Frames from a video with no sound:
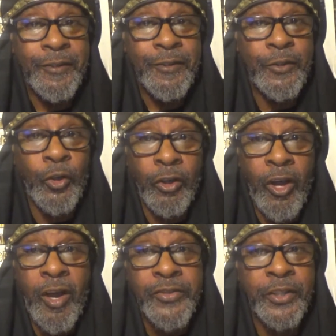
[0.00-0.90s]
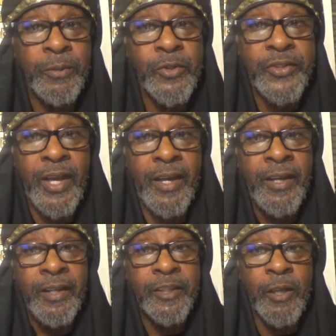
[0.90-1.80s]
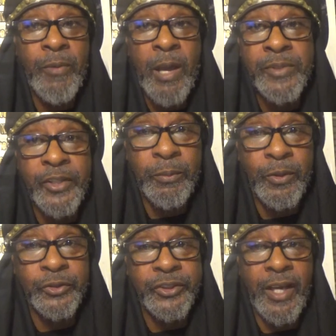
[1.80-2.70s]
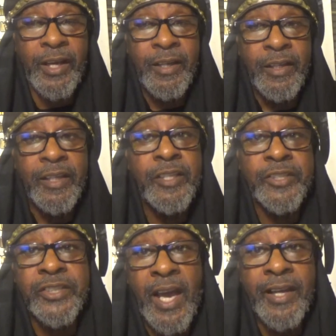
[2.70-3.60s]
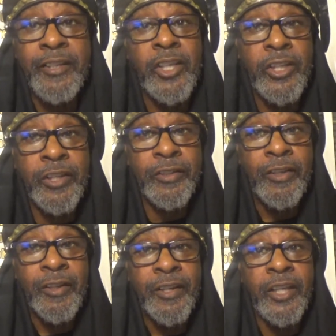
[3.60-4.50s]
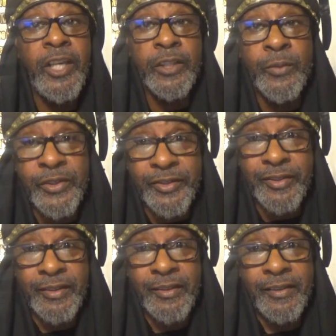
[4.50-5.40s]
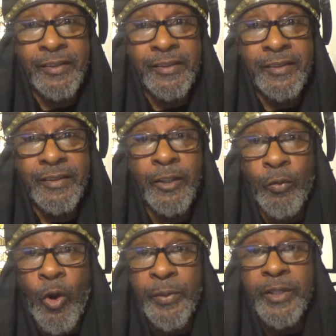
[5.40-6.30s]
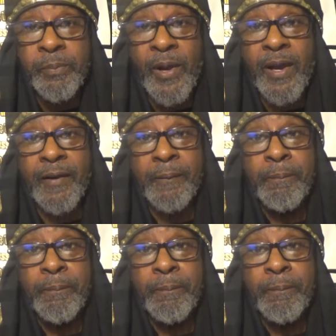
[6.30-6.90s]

So the laws of the Most High, the commandments Most High, is shining in ignorance in the Roman Empire